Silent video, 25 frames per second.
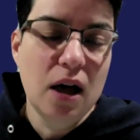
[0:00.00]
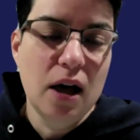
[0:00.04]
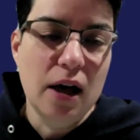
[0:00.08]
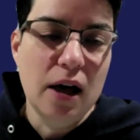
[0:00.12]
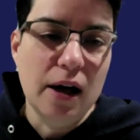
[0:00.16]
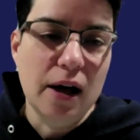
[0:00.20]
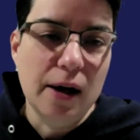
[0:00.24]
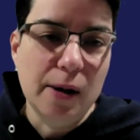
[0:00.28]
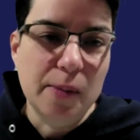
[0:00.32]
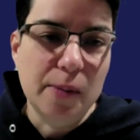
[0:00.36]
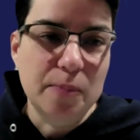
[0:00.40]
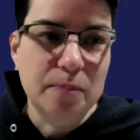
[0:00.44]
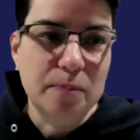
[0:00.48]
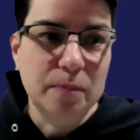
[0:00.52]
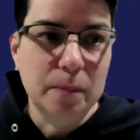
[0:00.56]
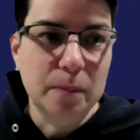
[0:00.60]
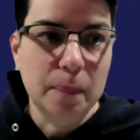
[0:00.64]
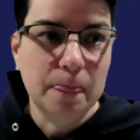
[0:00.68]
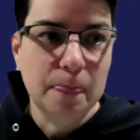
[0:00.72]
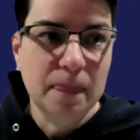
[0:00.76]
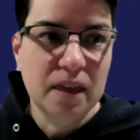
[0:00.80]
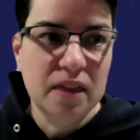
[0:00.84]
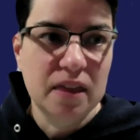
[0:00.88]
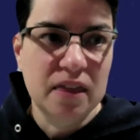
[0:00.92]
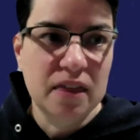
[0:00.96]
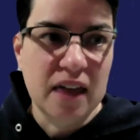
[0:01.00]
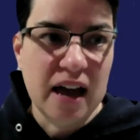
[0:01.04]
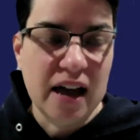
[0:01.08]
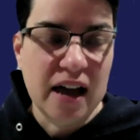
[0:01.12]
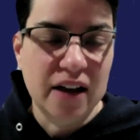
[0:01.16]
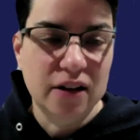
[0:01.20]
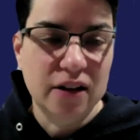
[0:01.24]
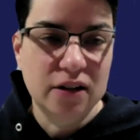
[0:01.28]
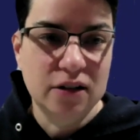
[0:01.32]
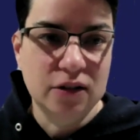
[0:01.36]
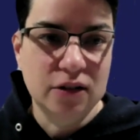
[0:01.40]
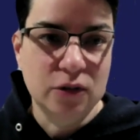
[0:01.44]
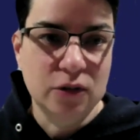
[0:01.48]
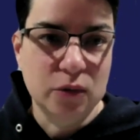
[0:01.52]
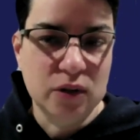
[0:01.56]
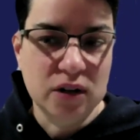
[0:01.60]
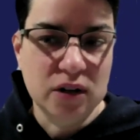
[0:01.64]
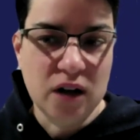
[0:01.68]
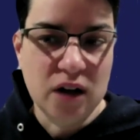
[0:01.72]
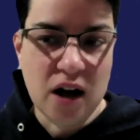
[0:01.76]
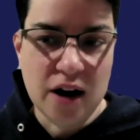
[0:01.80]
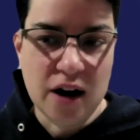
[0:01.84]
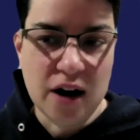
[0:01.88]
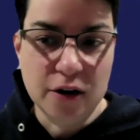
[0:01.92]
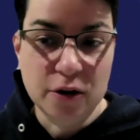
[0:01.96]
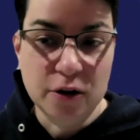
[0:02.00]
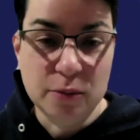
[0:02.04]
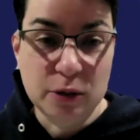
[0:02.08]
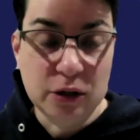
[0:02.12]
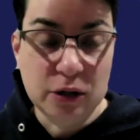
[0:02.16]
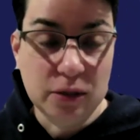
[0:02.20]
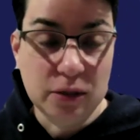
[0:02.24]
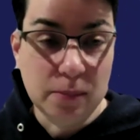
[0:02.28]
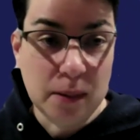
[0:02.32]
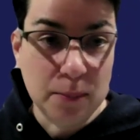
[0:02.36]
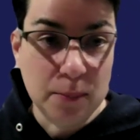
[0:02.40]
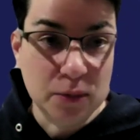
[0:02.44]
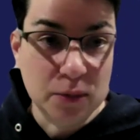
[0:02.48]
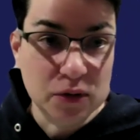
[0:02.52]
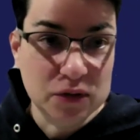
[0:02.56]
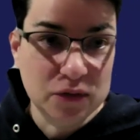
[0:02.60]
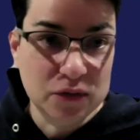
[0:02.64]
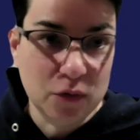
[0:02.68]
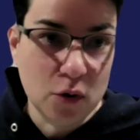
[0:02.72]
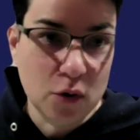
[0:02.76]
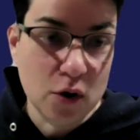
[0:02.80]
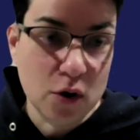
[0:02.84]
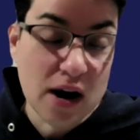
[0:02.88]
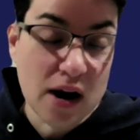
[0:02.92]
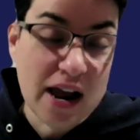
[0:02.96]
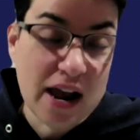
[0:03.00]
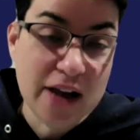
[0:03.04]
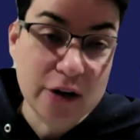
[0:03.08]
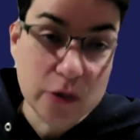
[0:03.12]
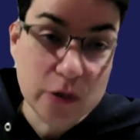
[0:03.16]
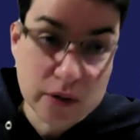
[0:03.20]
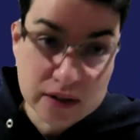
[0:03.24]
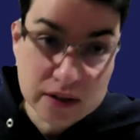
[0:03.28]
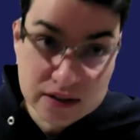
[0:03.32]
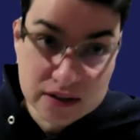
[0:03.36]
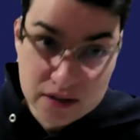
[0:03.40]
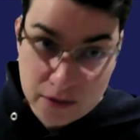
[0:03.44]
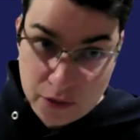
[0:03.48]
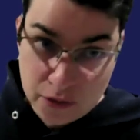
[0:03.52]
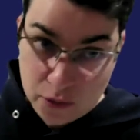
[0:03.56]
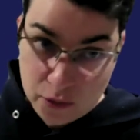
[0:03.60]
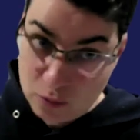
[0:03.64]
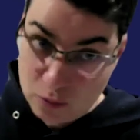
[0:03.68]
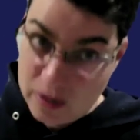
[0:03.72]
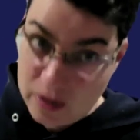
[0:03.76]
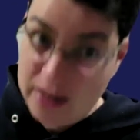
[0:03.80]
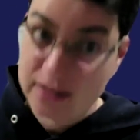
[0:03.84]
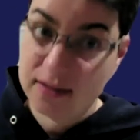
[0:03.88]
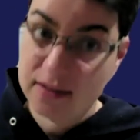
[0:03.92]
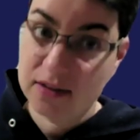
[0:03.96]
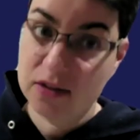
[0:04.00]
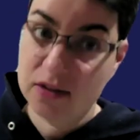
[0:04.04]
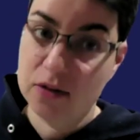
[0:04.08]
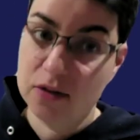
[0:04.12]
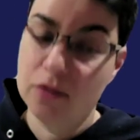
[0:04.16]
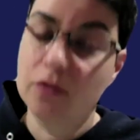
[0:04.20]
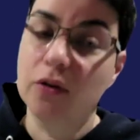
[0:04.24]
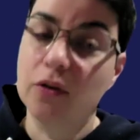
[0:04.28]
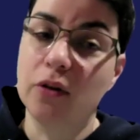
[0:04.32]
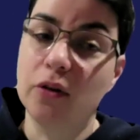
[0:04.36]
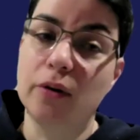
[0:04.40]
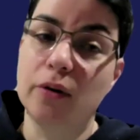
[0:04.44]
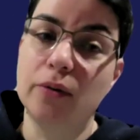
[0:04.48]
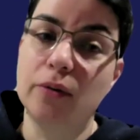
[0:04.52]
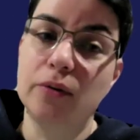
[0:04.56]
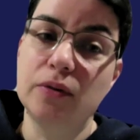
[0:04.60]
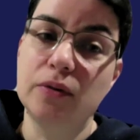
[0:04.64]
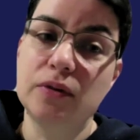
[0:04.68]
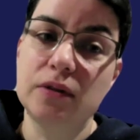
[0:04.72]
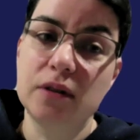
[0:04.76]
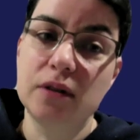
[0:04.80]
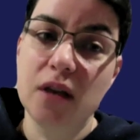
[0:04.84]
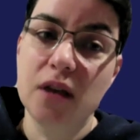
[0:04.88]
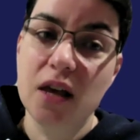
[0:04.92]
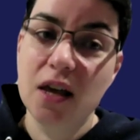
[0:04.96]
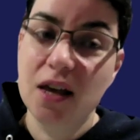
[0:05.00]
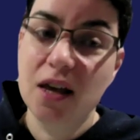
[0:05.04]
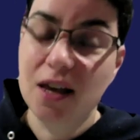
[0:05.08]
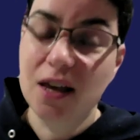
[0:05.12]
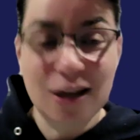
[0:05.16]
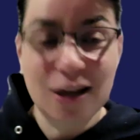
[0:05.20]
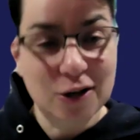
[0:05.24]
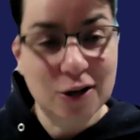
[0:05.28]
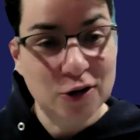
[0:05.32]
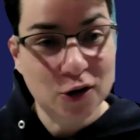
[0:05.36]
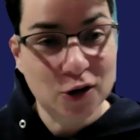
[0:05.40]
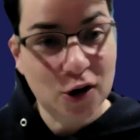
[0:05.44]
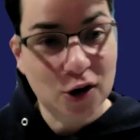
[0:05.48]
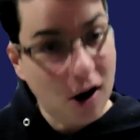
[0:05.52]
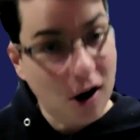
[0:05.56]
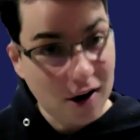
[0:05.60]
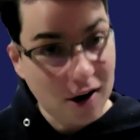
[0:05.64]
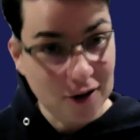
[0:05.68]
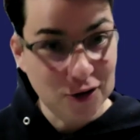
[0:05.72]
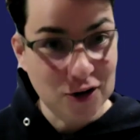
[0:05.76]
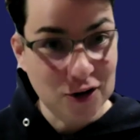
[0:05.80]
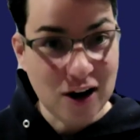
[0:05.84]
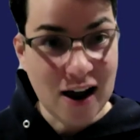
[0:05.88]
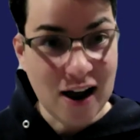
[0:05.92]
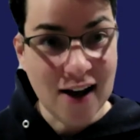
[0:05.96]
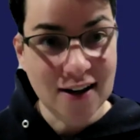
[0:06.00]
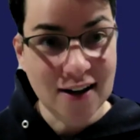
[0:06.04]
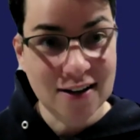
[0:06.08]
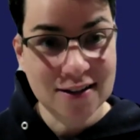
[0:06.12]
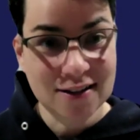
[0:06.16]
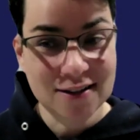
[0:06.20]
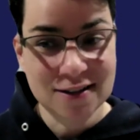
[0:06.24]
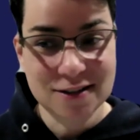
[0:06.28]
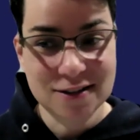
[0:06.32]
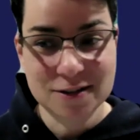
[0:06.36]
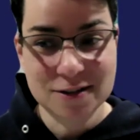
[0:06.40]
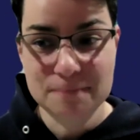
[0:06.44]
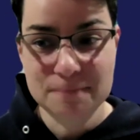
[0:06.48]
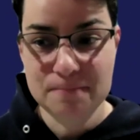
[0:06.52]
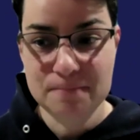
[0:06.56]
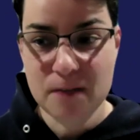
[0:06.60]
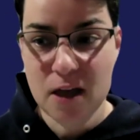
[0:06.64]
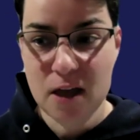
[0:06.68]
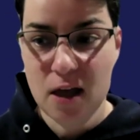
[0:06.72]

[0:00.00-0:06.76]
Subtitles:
that you can hire community members for, and you can set the rates for those in your contracts.